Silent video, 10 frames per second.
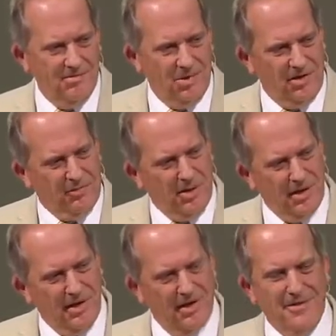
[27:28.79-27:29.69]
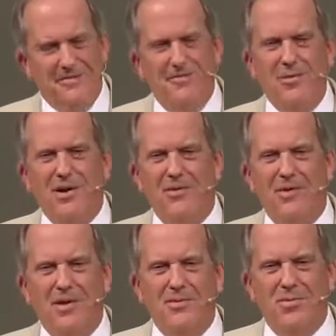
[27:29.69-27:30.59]
because behind a
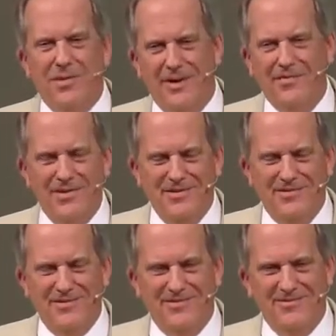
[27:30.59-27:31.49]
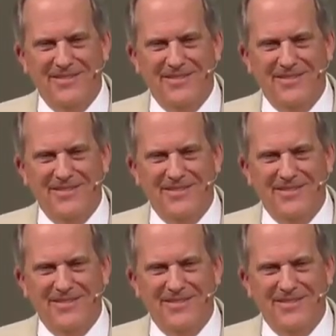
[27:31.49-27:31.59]
frowning providence,